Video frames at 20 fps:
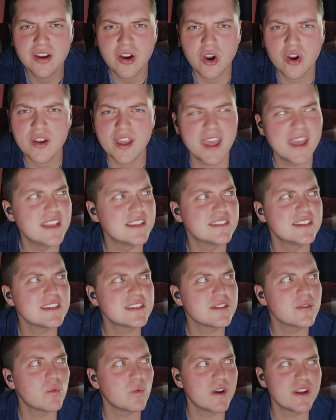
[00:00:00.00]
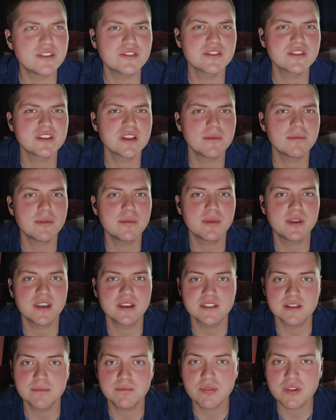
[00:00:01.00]
okay, is this a witch or something?
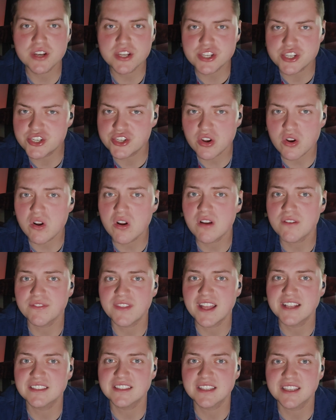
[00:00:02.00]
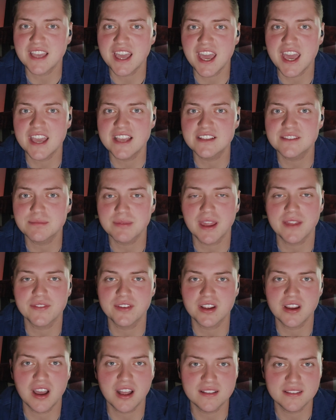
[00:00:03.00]
Because I'm pretty sure if that's the case, we have
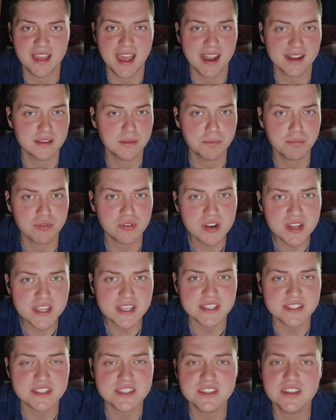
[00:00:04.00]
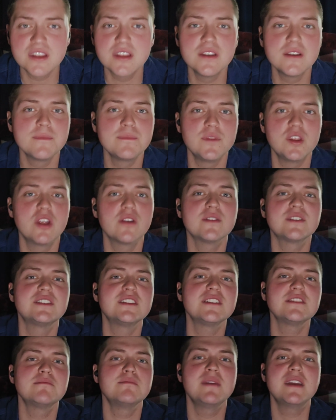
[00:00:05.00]
to contact the priest.
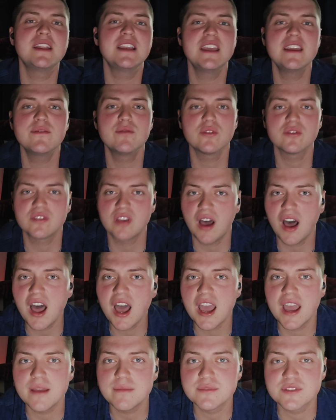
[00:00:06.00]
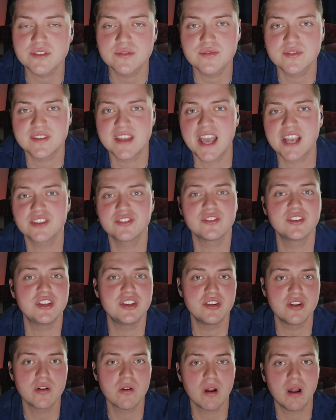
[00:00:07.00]
This is medieval times. This was actually
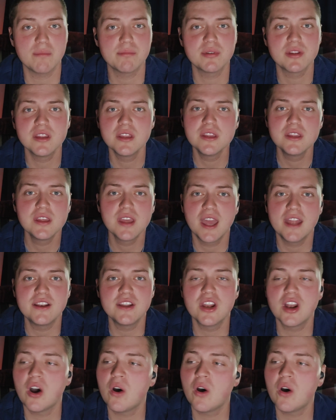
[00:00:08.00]
in Europe. And,